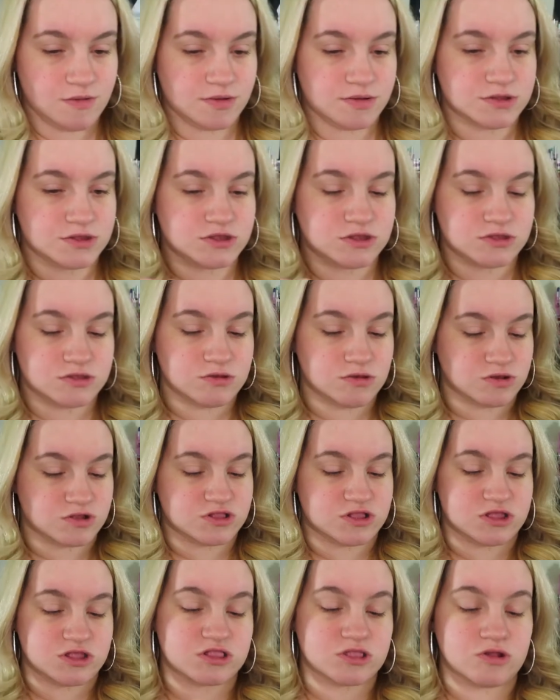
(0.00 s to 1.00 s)
Just took
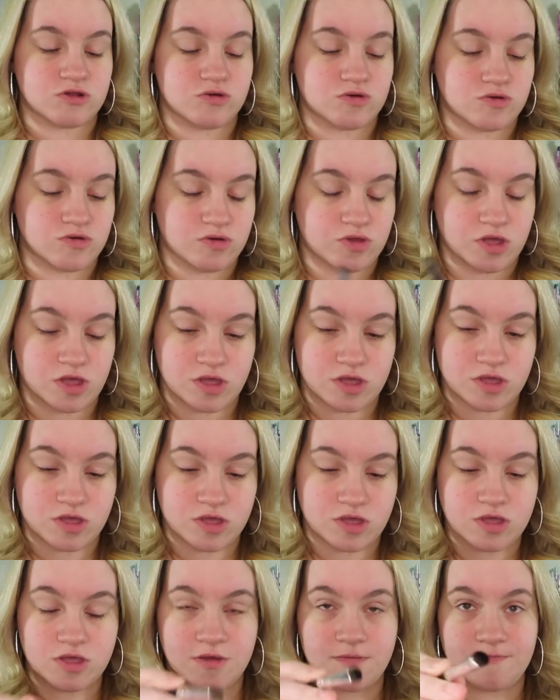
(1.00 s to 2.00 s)
this little
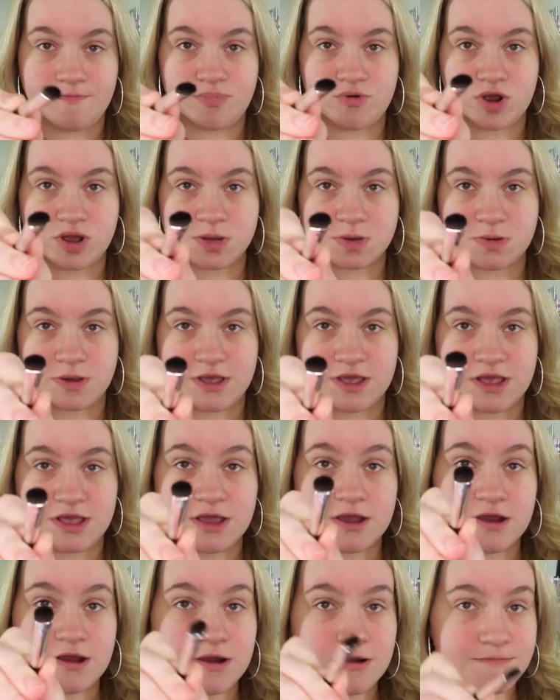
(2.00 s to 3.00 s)
brush right
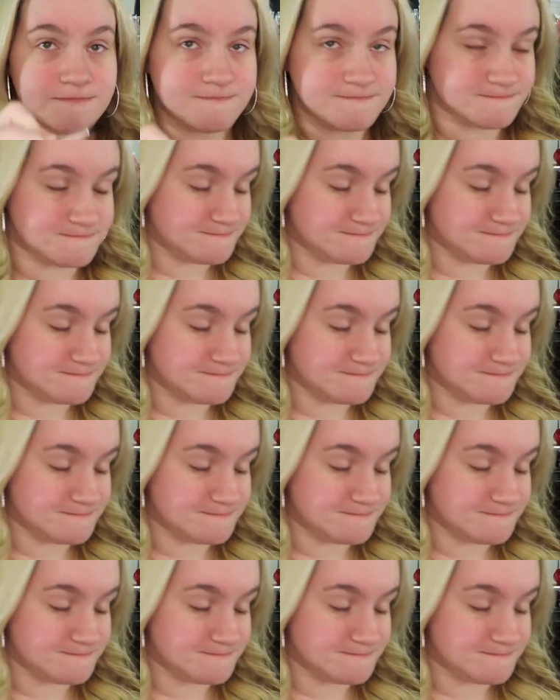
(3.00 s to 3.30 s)
here.